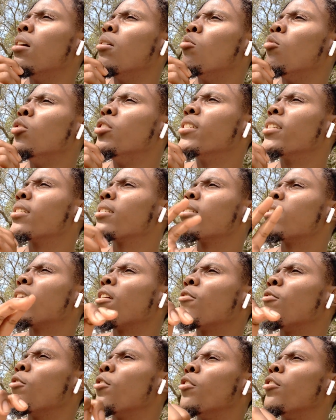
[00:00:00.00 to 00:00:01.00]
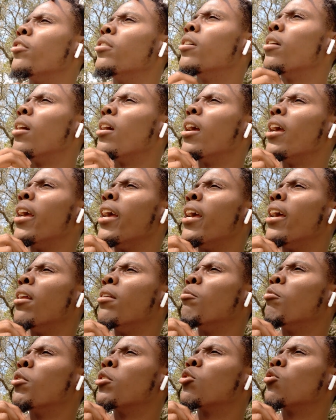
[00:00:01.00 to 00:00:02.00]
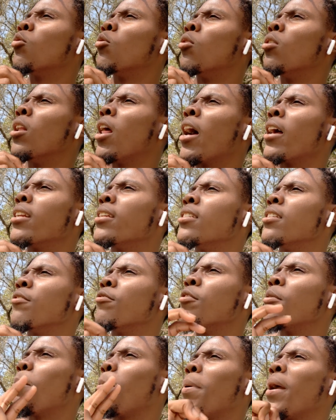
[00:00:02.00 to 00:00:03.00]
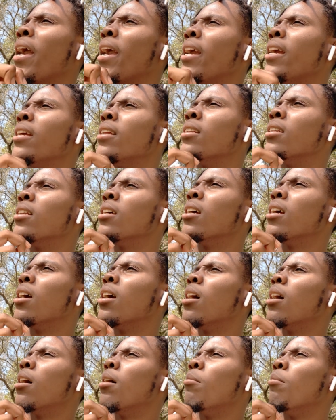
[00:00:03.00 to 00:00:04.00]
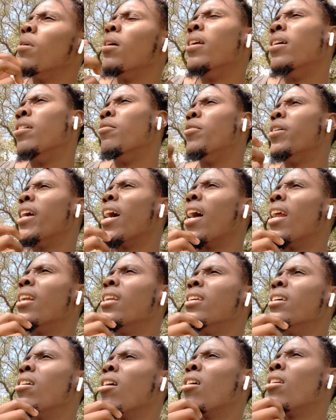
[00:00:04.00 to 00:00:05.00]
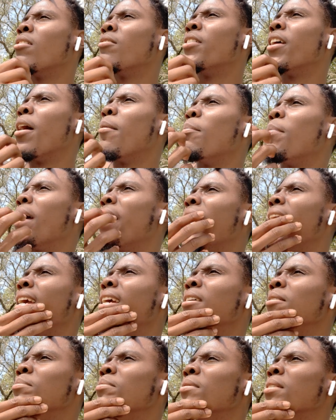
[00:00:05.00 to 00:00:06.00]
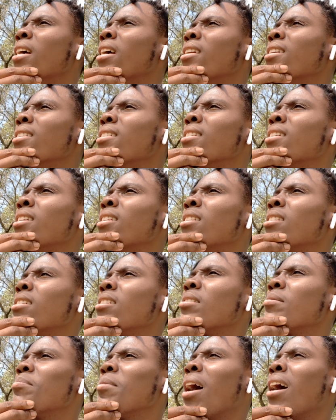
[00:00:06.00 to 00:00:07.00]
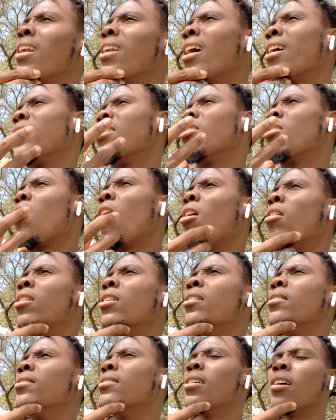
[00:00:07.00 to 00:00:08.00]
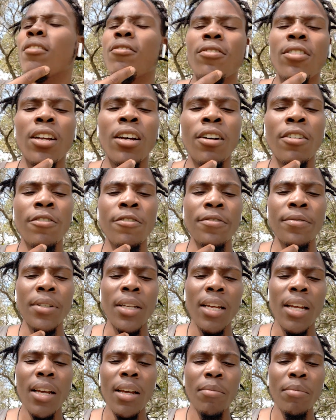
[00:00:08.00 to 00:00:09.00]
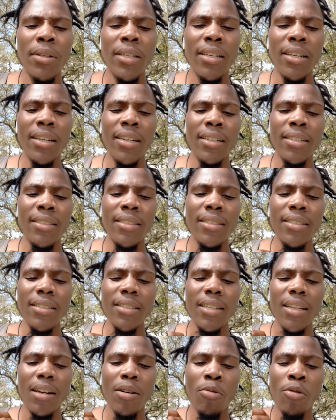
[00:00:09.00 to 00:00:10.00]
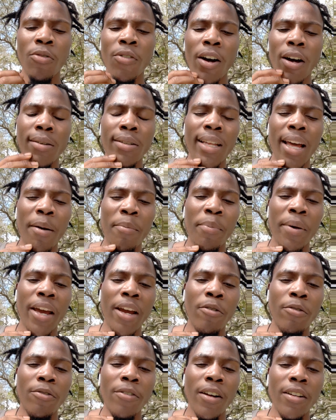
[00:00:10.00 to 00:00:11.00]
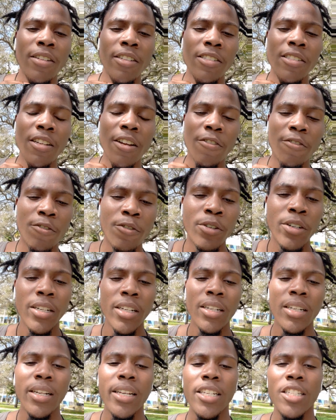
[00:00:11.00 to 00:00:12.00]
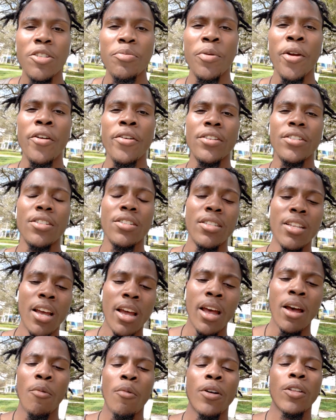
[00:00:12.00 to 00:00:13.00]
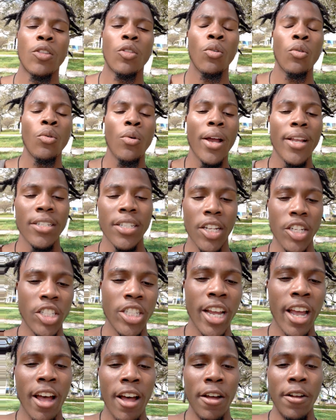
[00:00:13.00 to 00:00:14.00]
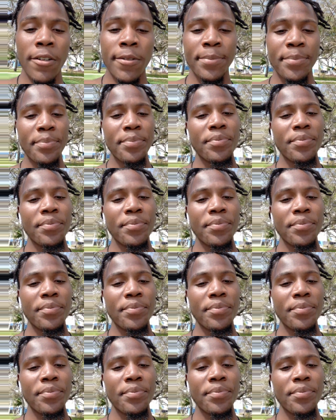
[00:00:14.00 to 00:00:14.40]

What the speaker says: we suffered and went through a lot of different pain. But in reality, all of that pain, in a sense, I'd like to call it tough love, because without that pain, without the suffering and the experiences that I went through as a child,